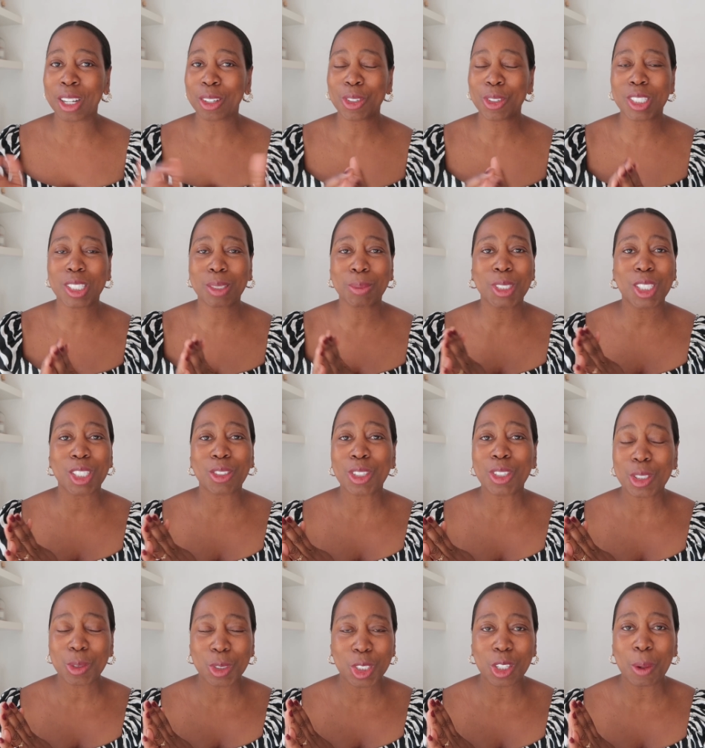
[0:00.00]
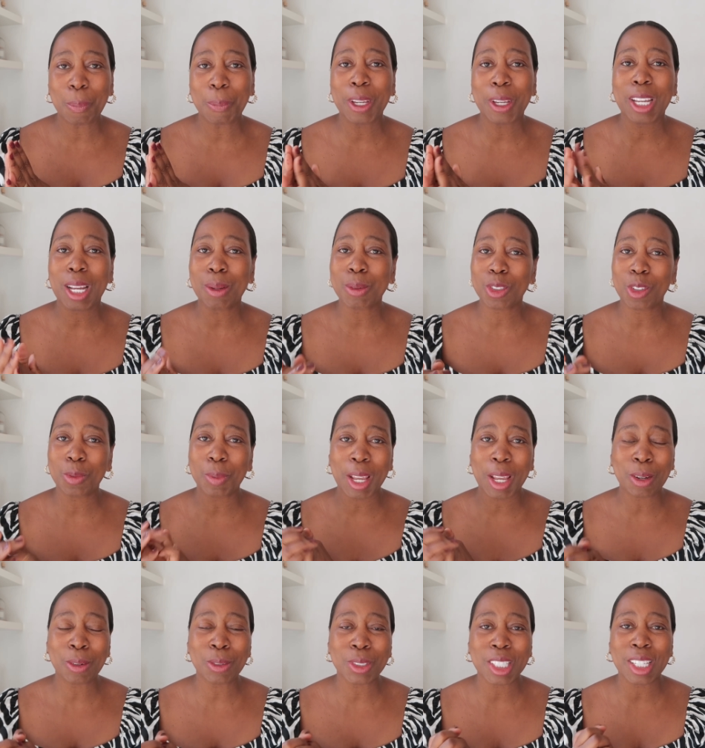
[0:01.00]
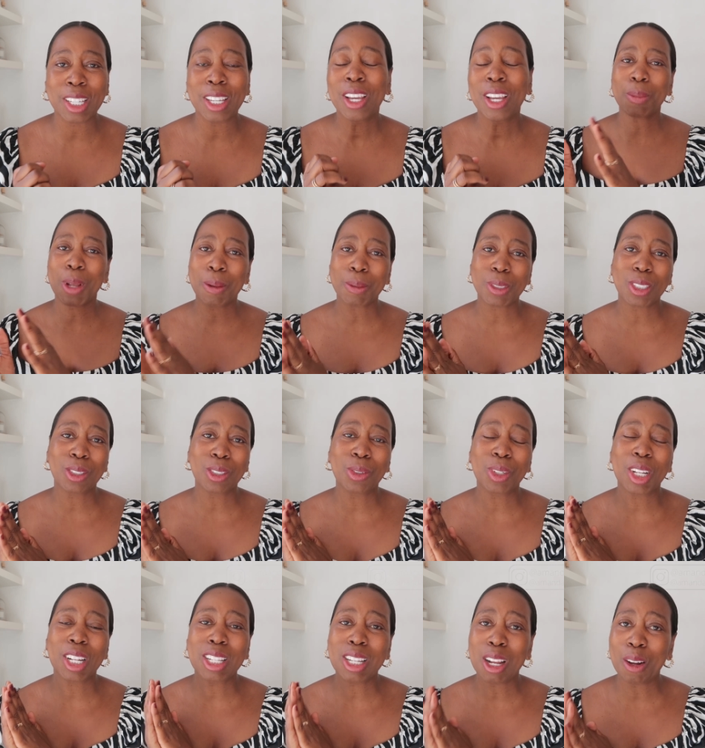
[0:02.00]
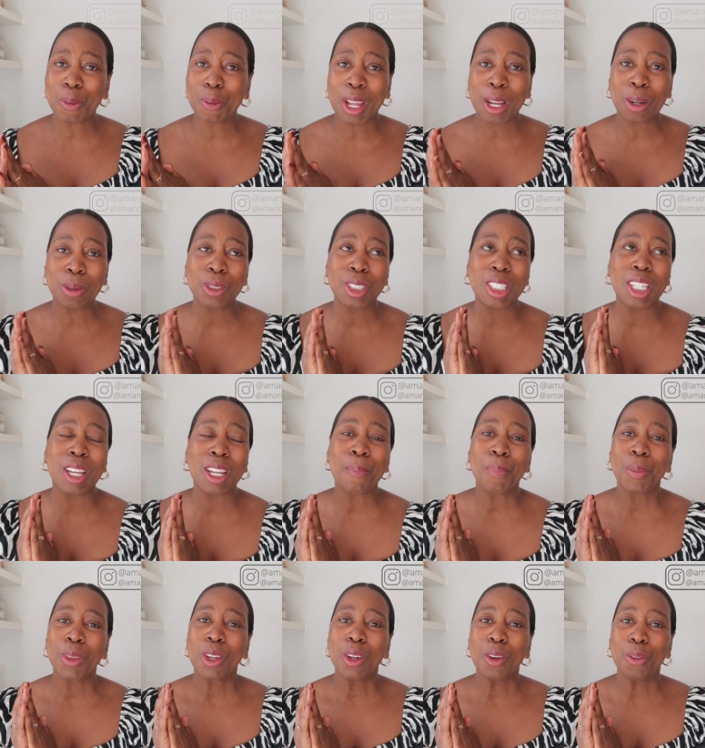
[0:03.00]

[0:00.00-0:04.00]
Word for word: our Christmas grocery shopping comes from Aldi. Absolutely love Aldi